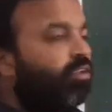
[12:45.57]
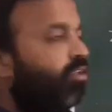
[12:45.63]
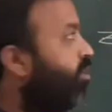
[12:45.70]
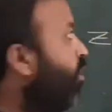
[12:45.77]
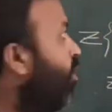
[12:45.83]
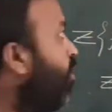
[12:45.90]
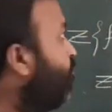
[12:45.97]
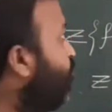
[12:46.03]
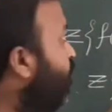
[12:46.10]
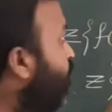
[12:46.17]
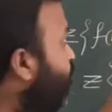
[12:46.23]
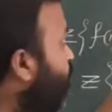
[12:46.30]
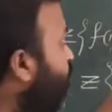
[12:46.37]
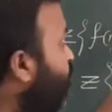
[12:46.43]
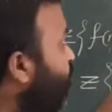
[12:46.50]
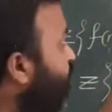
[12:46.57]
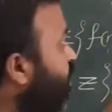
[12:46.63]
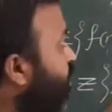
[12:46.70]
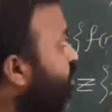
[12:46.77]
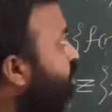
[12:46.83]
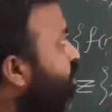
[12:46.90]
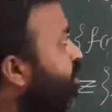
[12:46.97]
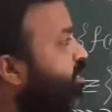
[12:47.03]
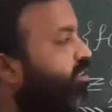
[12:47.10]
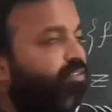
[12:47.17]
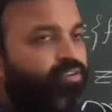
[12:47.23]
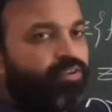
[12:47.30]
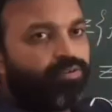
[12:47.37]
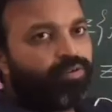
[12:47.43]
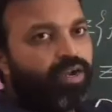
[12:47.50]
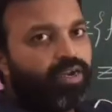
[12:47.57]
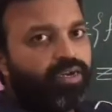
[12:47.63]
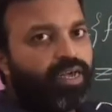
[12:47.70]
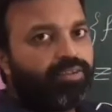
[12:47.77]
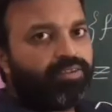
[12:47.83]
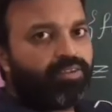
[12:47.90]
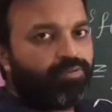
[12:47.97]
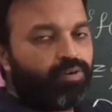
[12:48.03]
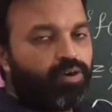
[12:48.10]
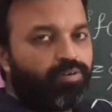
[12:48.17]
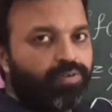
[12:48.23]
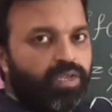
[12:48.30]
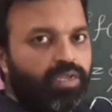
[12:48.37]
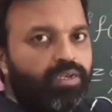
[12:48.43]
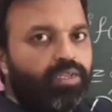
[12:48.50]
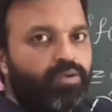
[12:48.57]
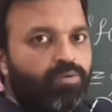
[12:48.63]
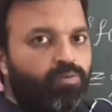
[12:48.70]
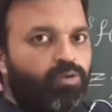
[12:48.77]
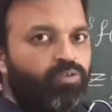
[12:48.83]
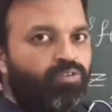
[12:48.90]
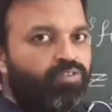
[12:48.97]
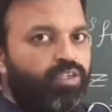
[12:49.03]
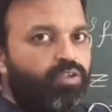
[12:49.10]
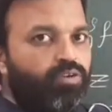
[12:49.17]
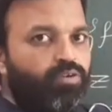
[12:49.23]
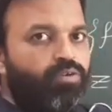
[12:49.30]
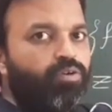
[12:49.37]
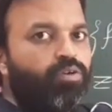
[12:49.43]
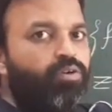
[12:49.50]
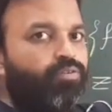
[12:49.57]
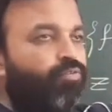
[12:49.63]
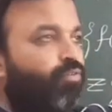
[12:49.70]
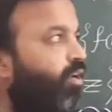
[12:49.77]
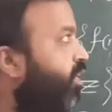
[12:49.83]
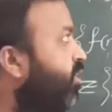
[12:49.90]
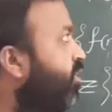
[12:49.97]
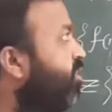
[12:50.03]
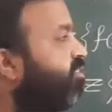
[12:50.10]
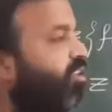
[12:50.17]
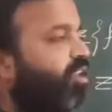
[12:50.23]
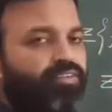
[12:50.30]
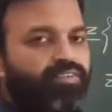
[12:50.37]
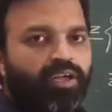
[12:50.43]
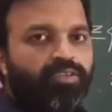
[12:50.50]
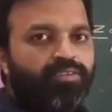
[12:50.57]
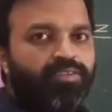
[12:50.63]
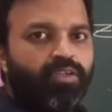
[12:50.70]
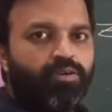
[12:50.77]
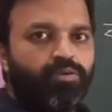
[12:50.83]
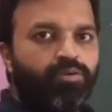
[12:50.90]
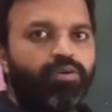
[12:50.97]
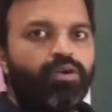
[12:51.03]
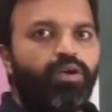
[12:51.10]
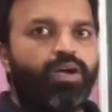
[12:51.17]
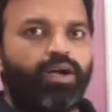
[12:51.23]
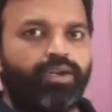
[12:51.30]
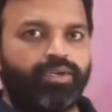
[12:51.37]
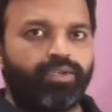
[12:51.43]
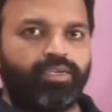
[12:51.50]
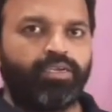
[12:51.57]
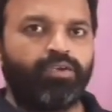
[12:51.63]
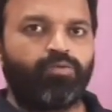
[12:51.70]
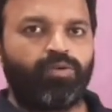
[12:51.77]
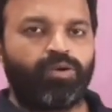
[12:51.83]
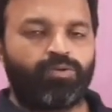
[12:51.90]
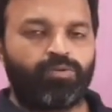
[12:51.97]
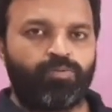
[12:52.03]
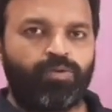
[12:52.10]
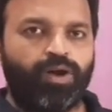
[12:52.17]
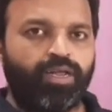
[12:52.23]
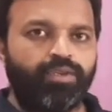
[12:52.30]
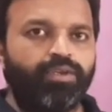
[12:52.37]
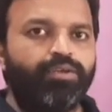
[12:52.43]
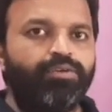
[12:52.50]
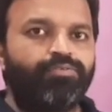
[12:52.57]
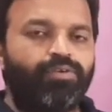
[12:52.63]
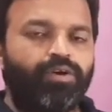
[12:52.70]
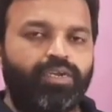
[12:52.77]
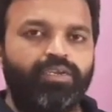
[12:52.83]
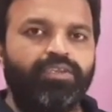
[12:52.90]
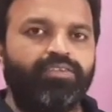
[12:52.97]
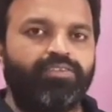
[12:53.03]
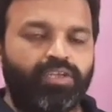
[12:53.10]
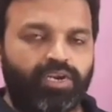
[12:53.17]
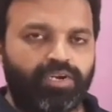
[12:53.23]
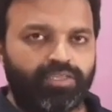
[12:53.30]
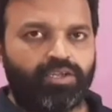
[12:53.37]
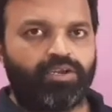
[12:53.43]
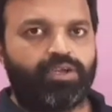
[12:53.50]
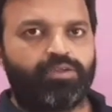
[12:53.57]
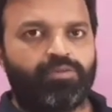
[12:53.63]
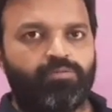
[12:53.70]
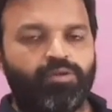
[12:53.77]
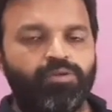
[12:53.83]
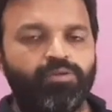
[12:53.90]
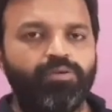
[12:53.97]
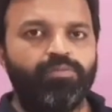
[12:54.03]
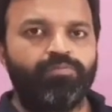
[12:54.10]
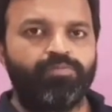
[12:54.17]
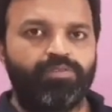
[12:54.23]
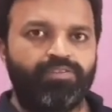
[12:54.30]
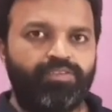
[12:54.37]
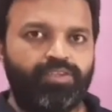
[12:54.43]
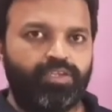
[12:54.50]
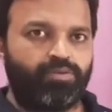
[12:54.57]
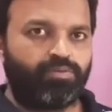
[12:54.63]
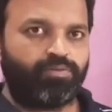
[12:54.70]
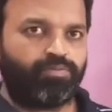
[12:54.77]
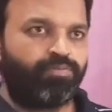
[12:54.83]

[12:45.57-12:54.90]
of f of n is defined as f of n equal to 0 for n is less than 0 and equal to 1 for n is greater than or equal to 0.